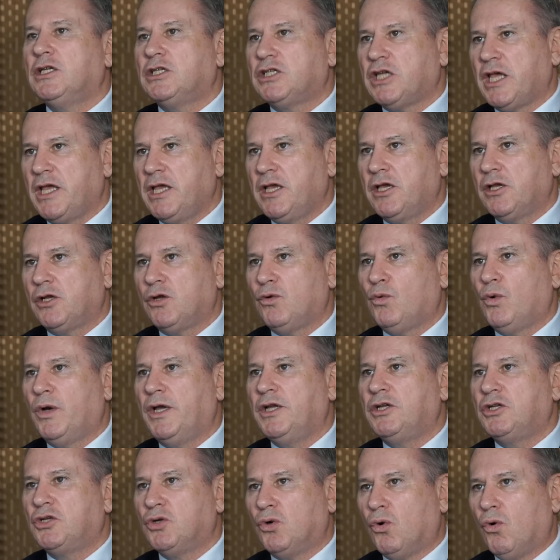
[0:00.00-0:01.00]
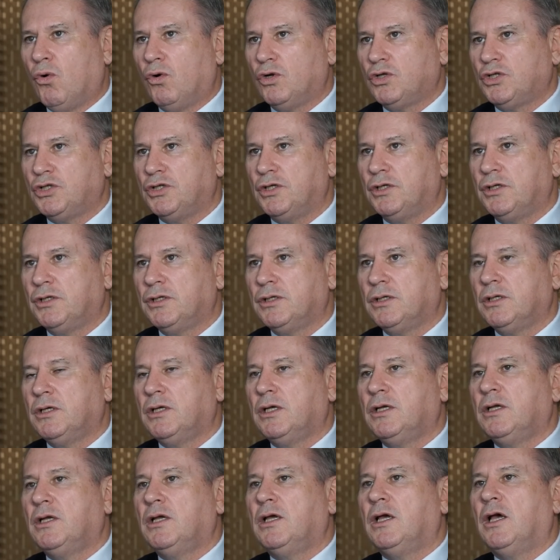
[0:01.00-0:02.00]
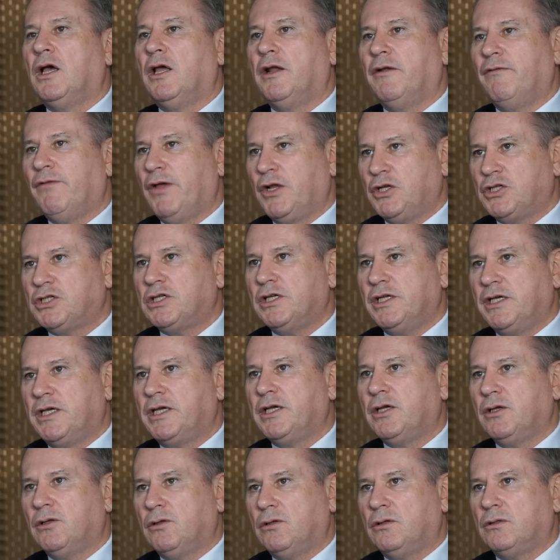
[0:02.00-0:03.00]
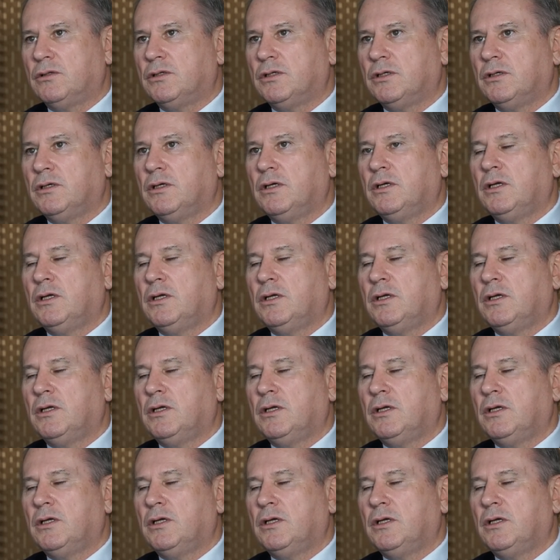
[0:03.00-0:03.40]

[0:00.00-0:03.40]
taken away, tortured, and eventually killed.